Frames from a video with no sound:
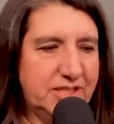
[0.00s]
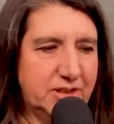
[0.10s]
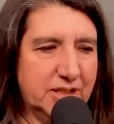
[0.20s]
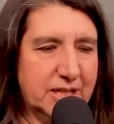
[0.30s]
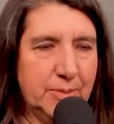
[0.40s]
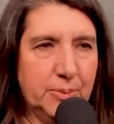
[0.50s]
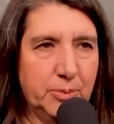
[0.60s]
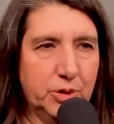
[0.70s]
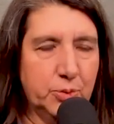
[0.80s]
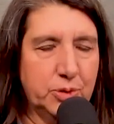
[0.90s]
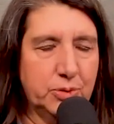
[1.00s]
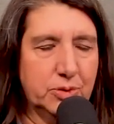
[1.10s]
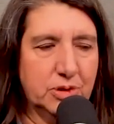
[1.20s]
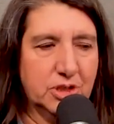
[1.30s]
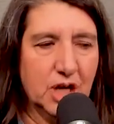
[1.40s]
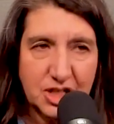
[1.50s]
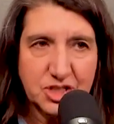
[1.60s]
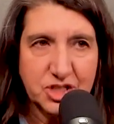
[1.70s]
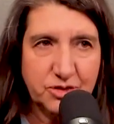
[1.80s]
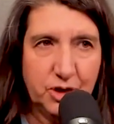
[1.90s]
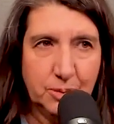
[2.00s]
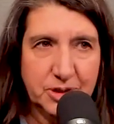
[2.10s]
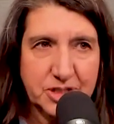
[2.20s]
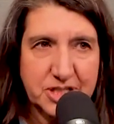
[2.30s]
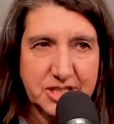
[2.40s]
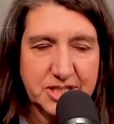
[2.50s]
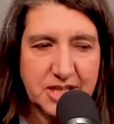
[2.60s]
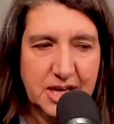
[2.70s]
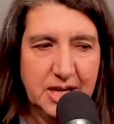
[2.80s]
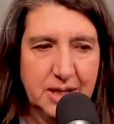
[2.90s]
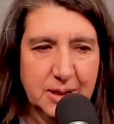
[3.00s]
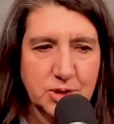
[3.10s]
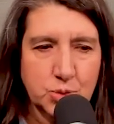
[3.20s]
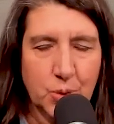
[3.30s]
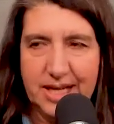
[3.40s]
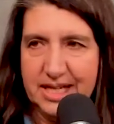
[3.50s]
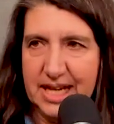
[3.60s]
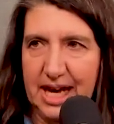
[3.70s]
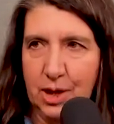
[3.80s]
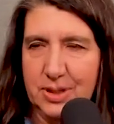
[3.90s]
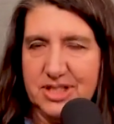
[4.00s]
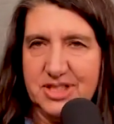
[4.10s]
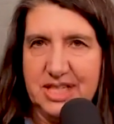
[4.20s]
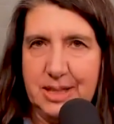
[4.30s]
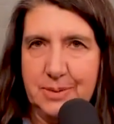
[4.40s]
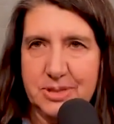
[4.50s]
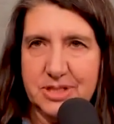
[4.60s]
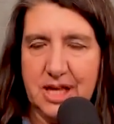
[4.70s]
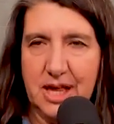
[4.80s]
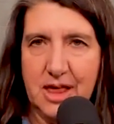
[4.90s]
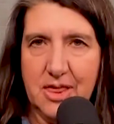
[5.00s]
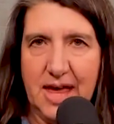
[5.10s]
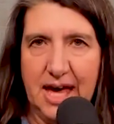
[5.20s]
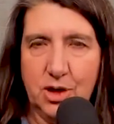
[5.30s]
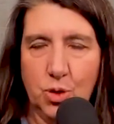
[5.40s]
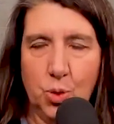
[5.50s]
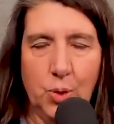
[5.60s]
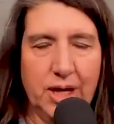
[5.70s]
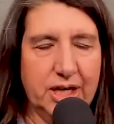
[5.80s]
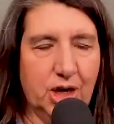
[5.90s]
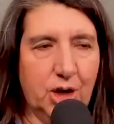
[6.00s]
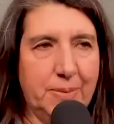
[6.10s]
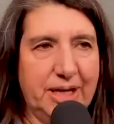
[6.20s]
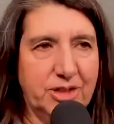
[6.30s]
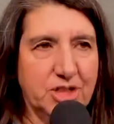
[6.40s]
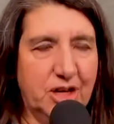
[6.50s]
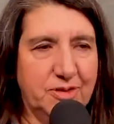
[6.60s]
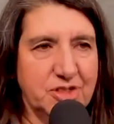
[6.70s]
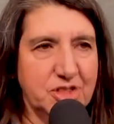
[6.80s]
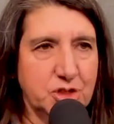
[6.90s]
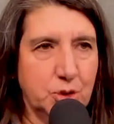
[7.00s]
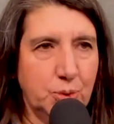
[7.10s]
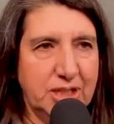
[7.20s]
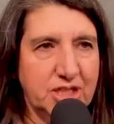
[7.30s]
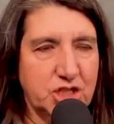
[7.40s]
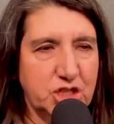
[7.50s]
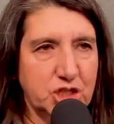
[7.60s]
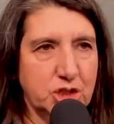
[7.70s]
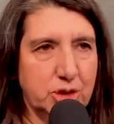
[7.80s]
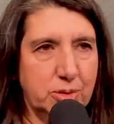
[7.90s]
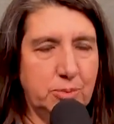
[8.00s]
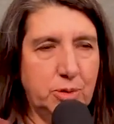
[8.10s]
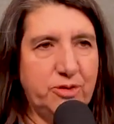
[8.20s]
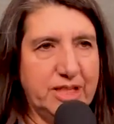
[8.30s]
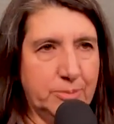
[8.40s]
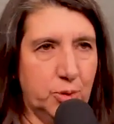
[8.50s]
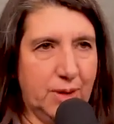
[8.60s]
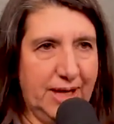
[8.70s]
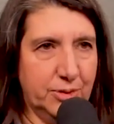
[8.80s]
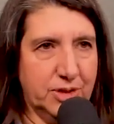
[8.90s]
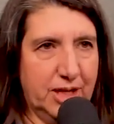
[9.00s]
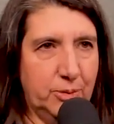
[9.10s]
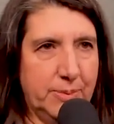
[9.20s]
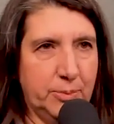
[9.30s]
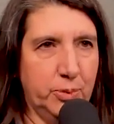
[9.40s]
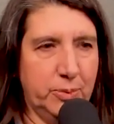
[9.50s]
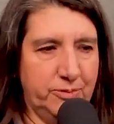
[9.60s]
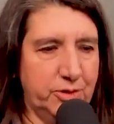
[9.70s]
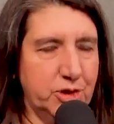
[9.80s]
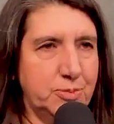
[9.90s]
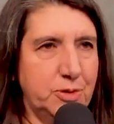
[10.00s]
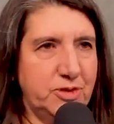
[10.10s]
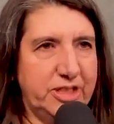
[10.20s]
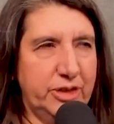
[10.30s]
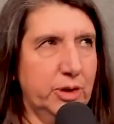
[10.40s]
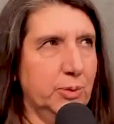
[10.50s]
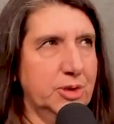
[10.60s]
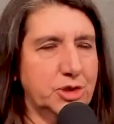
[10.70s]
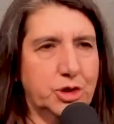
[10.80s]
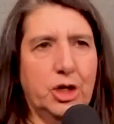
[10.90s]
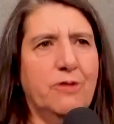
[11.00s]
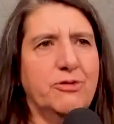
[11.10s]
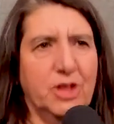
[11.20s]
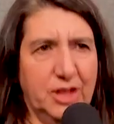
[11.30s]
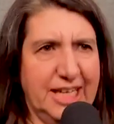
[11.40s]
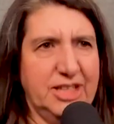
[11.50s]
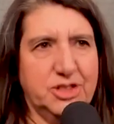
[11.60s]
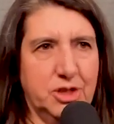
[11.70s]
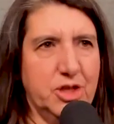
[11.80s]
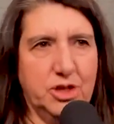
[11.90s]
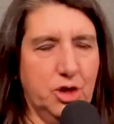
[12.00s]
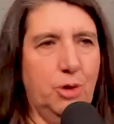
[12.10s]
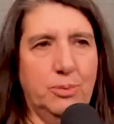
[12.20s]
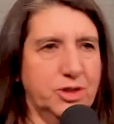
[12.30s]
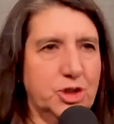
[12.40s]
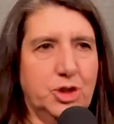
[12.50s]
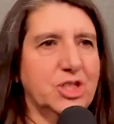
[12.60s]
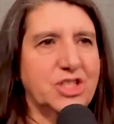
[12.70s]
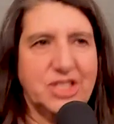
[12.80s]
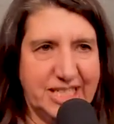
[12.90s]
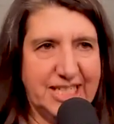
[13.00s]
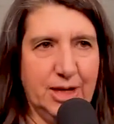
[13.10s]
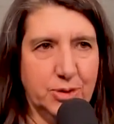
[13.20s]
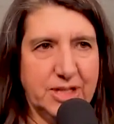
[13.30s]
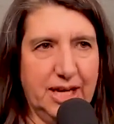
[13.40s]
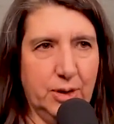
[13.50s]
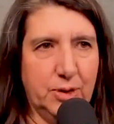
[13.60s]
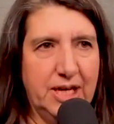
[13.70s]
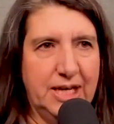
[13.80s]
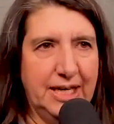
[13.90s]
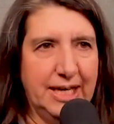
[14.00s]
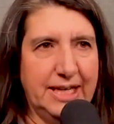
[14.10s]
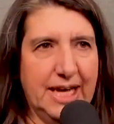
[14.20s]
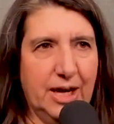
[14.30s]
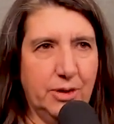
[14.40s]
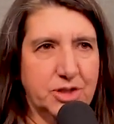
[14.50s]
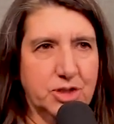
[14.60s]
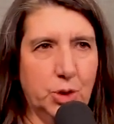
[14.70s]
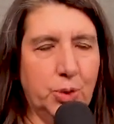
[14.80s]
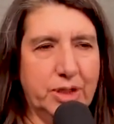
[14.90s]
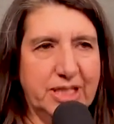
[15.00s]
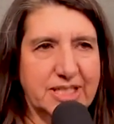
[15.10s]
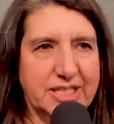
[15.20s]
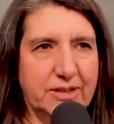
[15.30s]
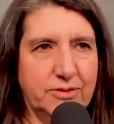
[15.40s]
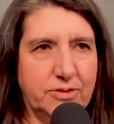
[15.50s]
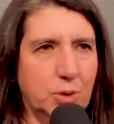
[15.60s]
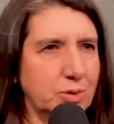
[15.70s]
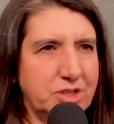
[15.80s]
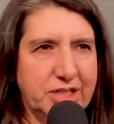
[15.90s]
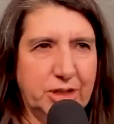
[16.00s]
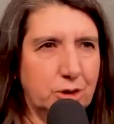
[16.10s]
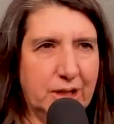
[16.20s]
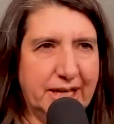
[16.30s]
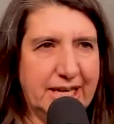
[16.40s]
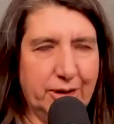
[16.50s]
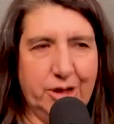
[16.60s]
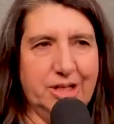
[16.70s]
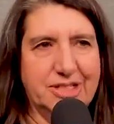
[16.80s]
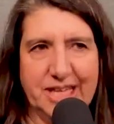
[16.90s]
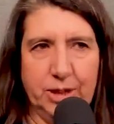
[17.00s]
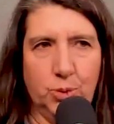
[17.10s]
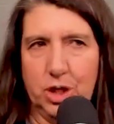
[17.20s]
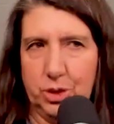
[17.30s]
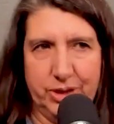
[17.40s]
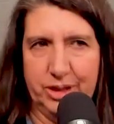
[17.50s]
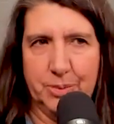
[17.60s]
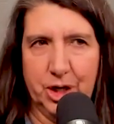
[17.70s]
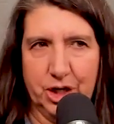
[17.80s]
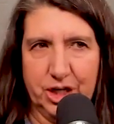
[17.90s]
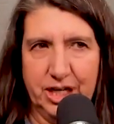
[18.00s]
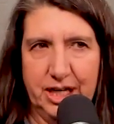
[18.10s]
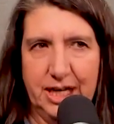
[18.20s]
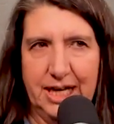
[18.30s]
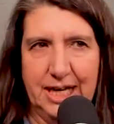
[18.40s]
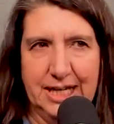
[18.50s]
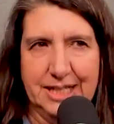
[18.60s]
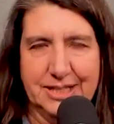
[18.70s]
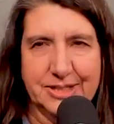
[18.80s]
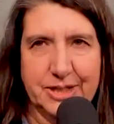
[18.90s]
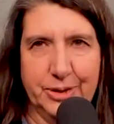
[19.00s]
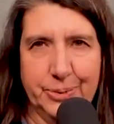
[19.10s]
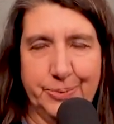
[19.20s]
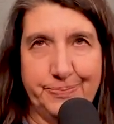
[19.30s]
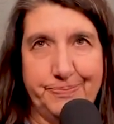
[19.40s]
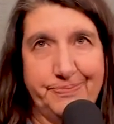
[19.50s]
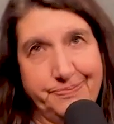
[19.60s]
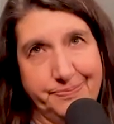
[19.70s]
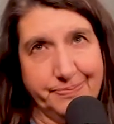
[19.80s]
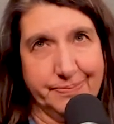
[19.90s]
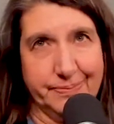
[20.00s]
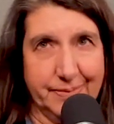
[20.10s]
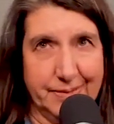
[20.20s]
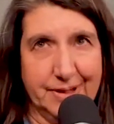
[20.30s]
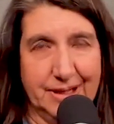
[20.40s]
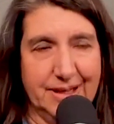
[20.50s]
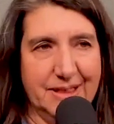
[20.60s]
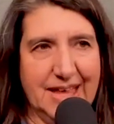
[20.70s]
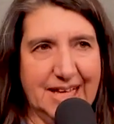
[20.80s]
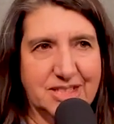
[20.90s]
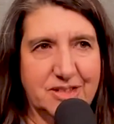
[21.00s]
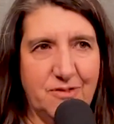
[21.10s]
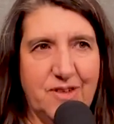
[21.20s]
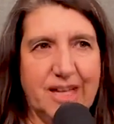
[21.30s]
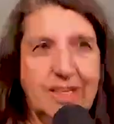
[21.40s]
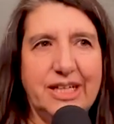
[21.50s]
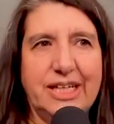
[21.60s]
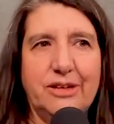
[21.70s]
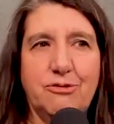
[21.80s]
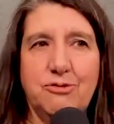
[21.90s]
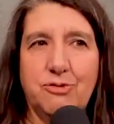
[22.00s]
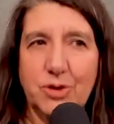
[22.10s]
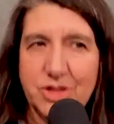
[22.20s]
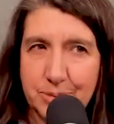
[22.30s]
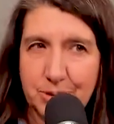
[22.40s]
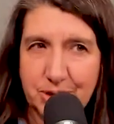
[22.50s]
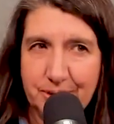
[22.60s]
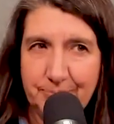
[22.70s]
to come up with the root causes of homelessness, because right now it seems that what our mayor's office is doing is just moving them around. I remember when we first moved here, it was turn off the lights so that the homeless couldn't see downtown. And now there's the ordinance of don't sit or lie down on a sidewalk or in a park. And so that's vaguely enforceable.